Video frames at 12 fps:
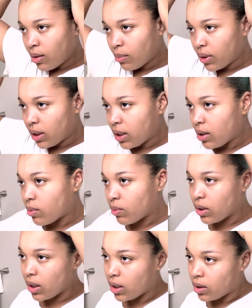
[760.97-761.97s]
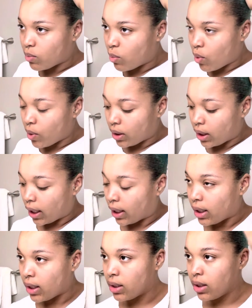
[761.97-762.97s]
But this one does more than I
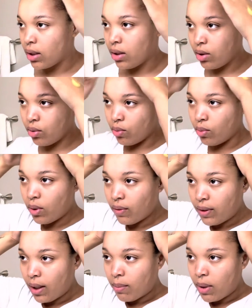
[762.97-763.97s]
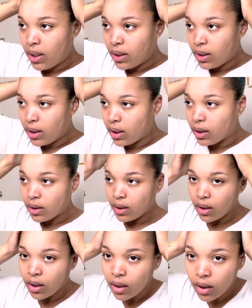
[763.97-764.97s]
needed to do, if that makes sense.
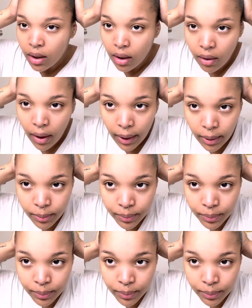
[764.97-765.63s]
Okay.